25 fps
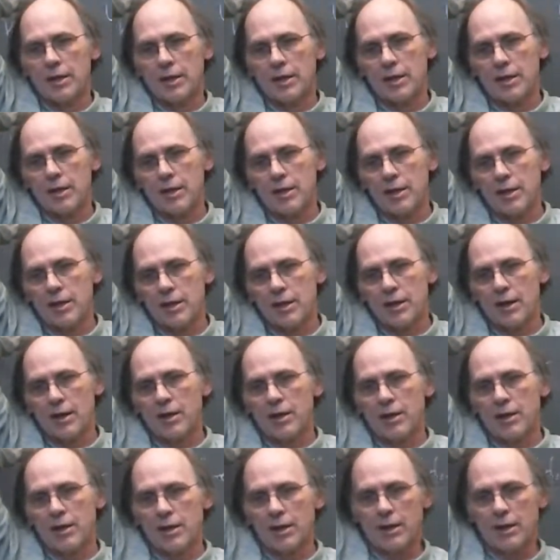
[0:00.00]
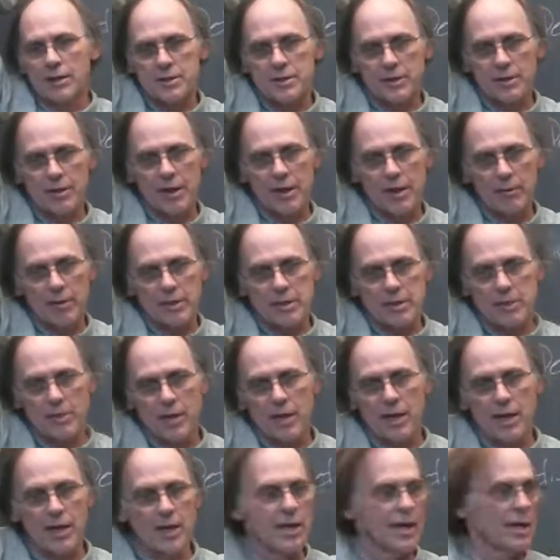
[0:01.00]
Yeah, because anyway, so
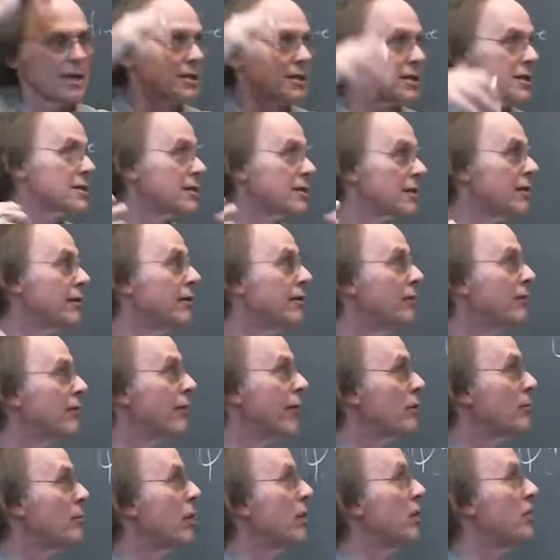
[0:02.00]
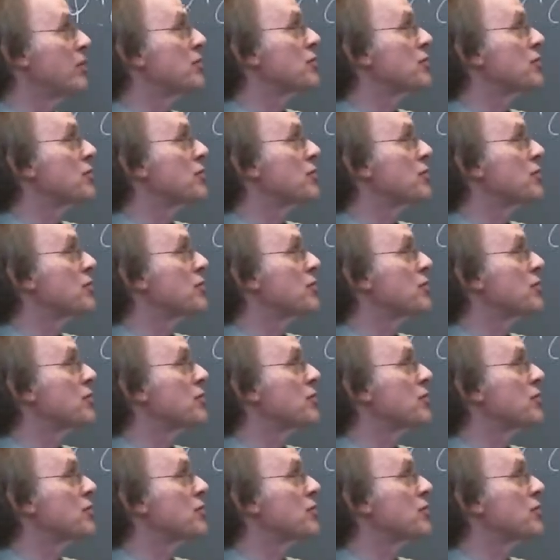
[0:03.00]
it's just a fundamental